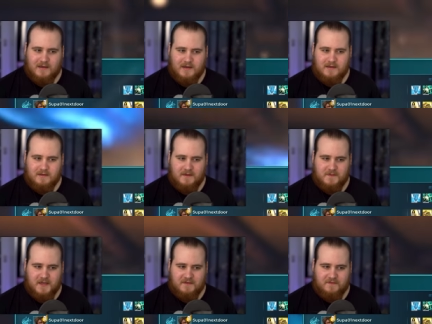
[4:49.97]
that kind of
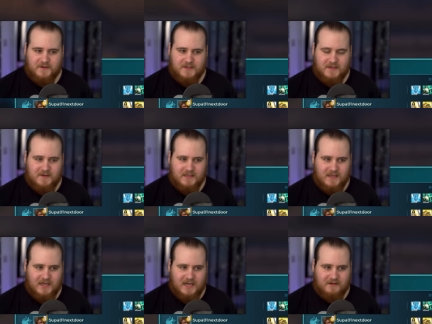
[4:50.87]
leaves me confused here is that
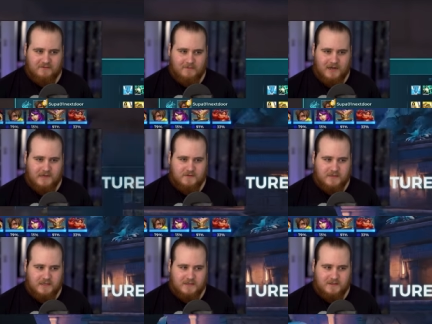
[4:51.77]
they have max
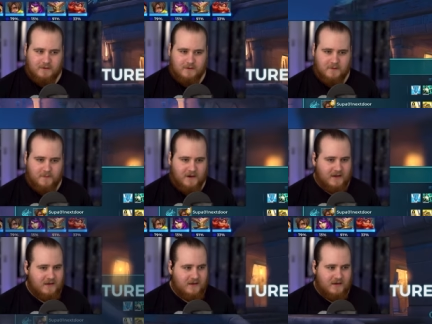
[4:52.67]
resilience on the
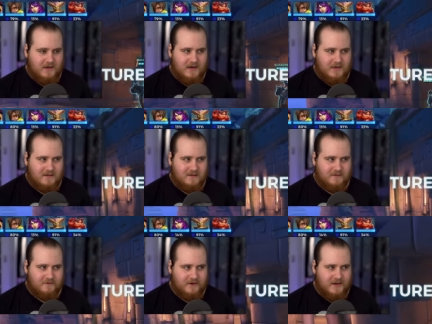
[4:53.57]
buck and the
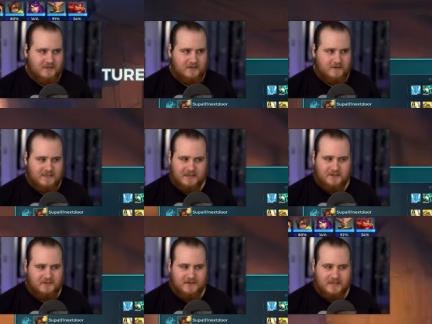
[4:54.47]
Vatu. Is that
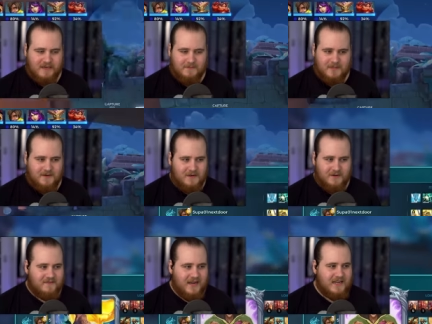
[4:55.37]
just for Damberstem? We
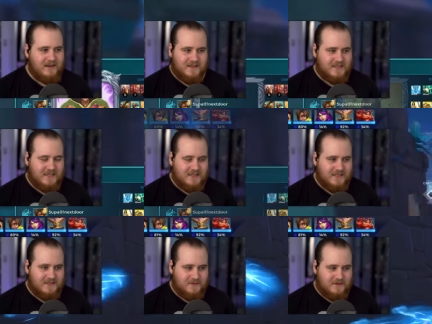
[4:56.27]
don't have any other
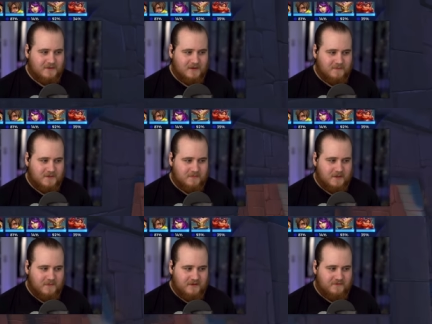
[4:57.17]
CC, so what else could it possibly be